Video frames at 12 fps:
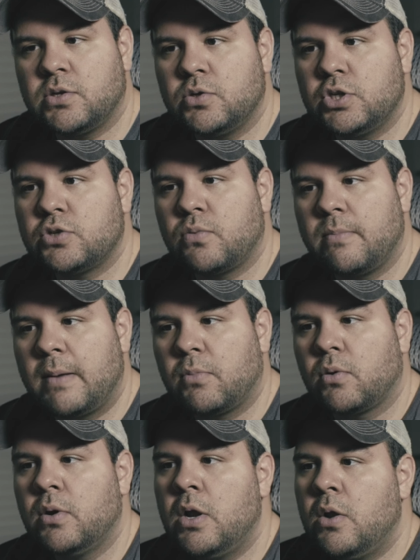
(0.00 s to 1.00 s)
So just
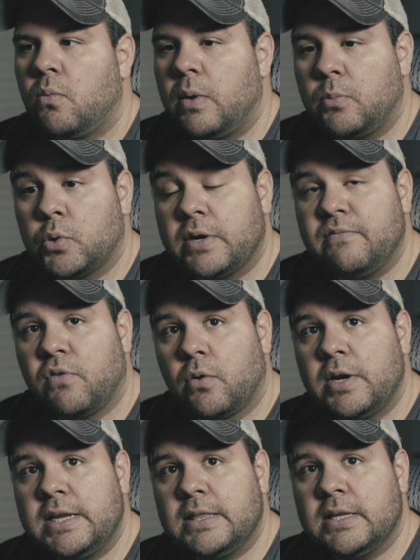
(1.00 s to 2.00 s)
remember, when we're
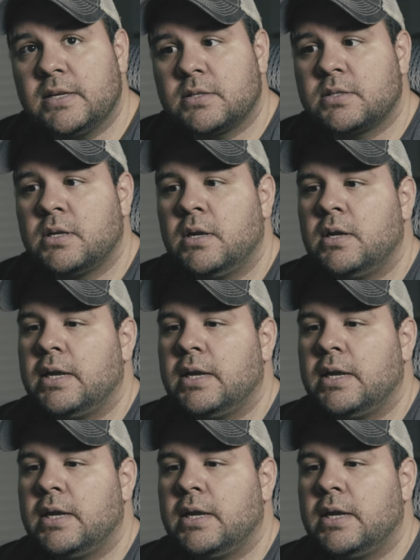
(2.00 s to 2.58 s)
inverting this,